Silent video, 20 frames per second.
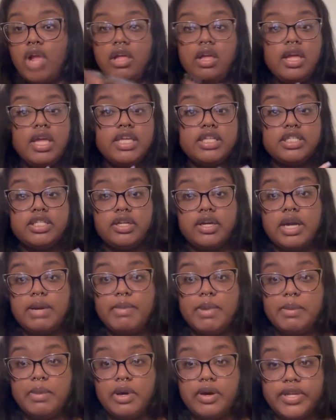Instagram,
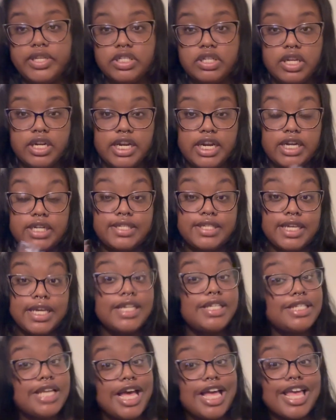I'm always on there.
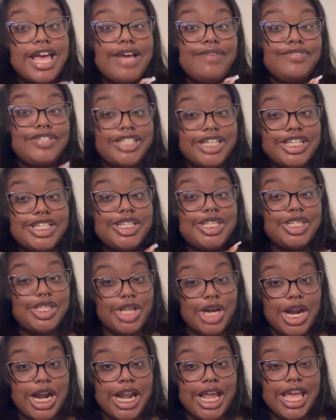TikTok, I've just
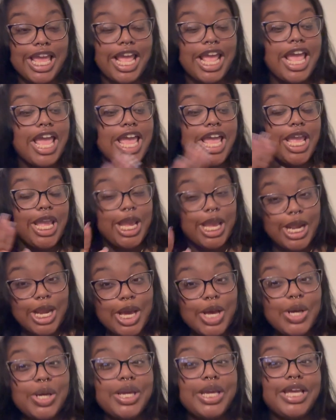started, you
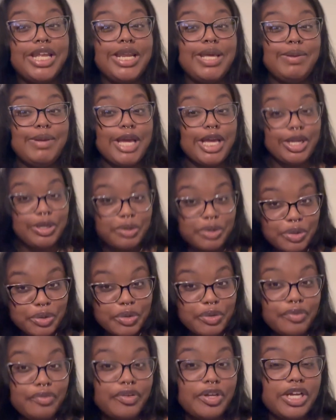know, getting my
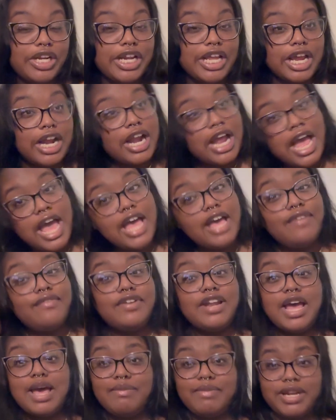groove on there. I have
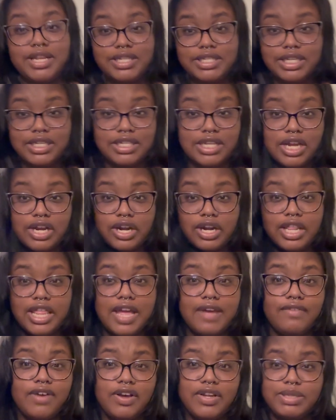not been a TikTok girly.
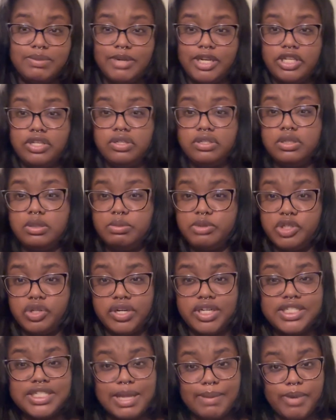I've always been a YouTube
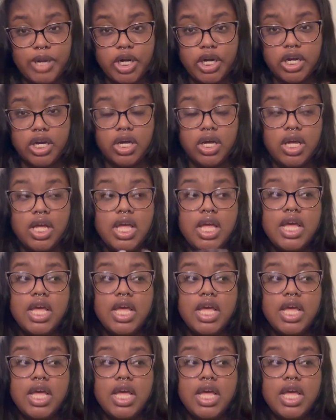Shorts type of girl.